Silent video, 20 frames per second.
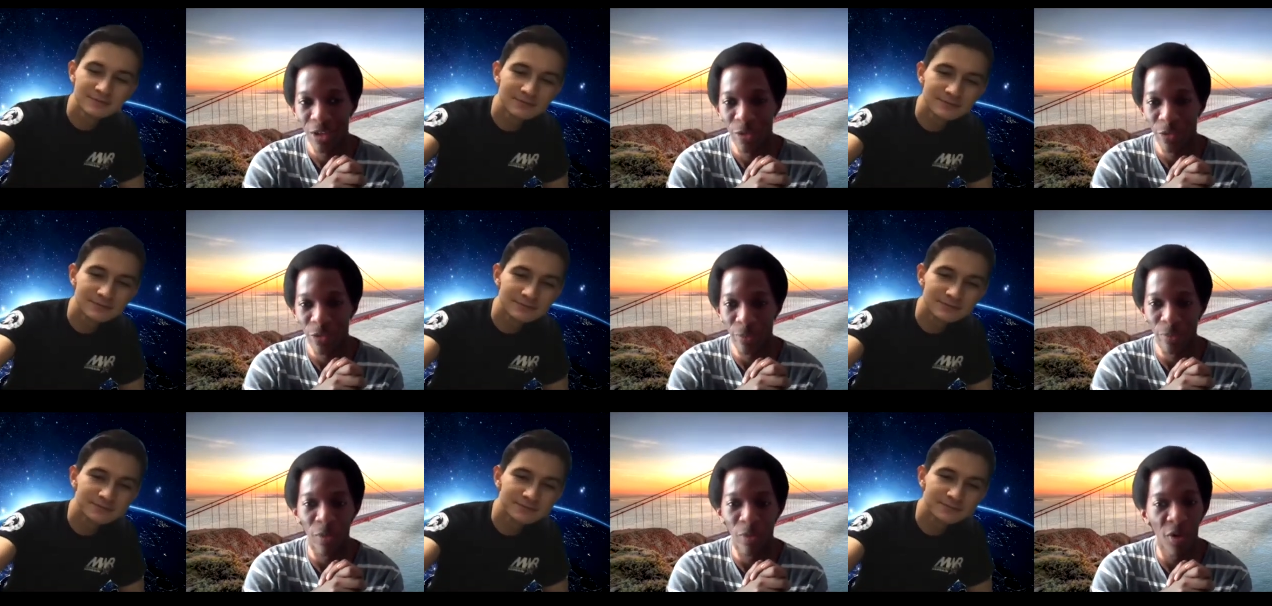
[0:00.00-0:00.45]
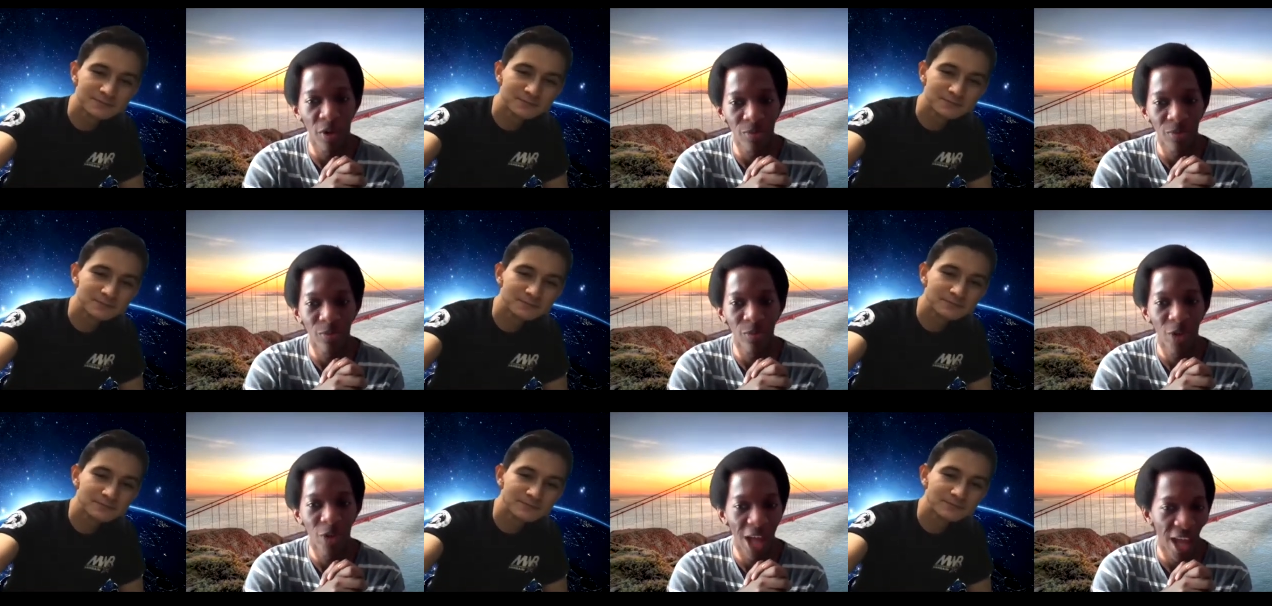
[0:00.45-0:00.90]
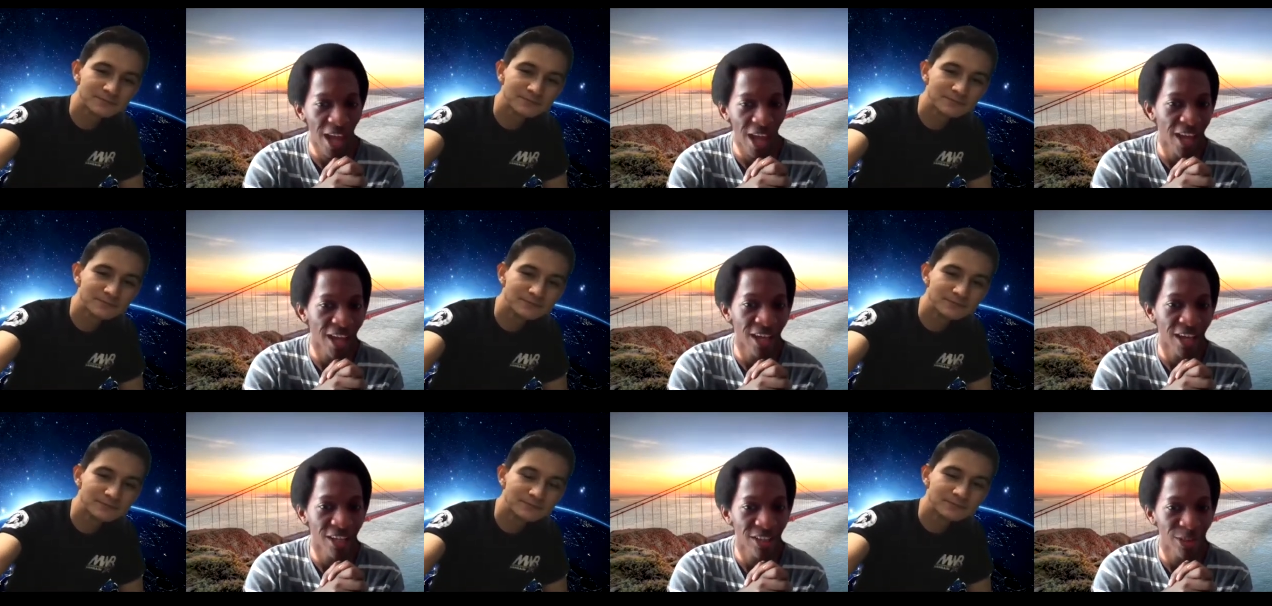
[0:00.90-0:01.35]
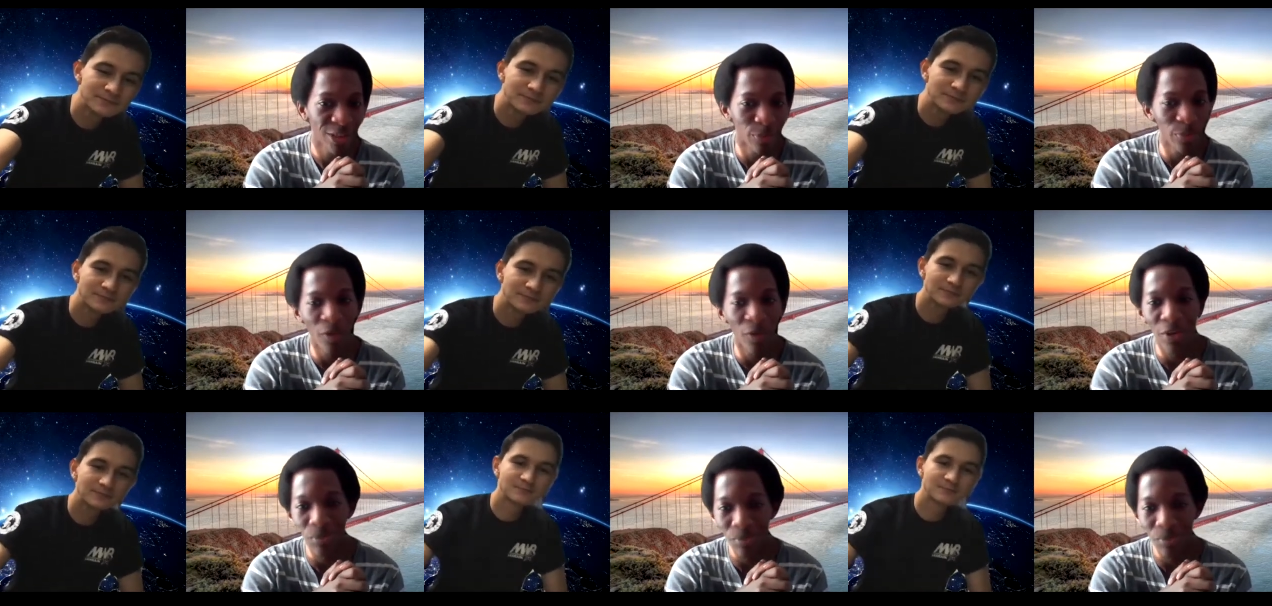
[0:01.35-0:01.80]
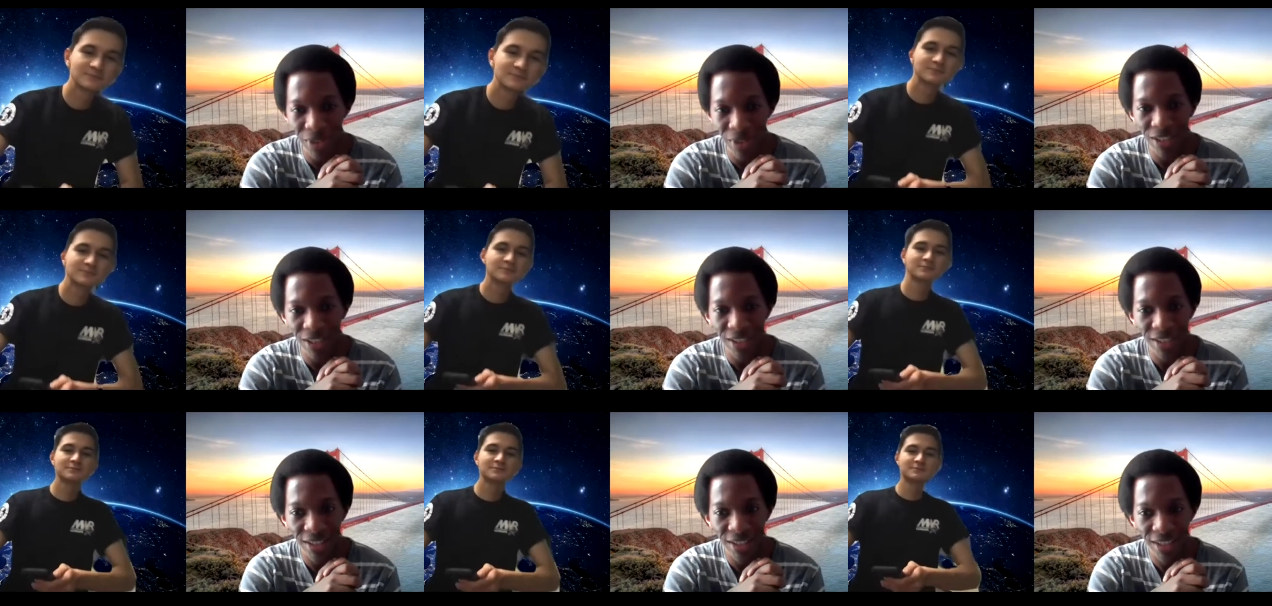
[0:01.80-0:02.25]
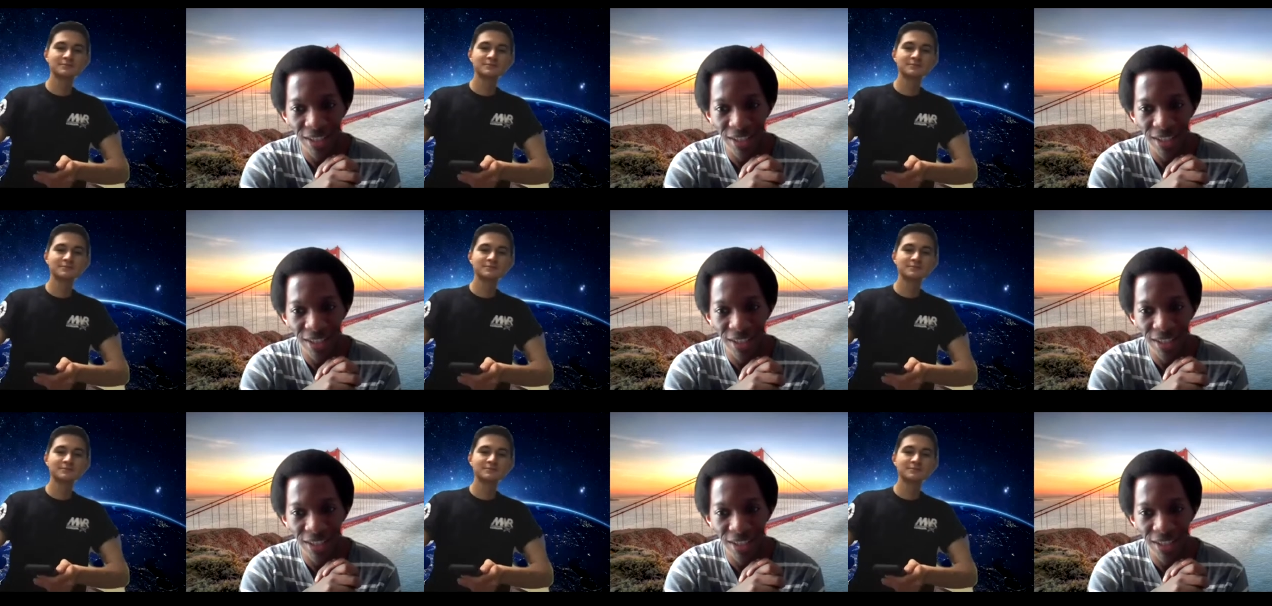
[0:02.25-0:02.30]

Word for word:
Speaker 1: from point A to point B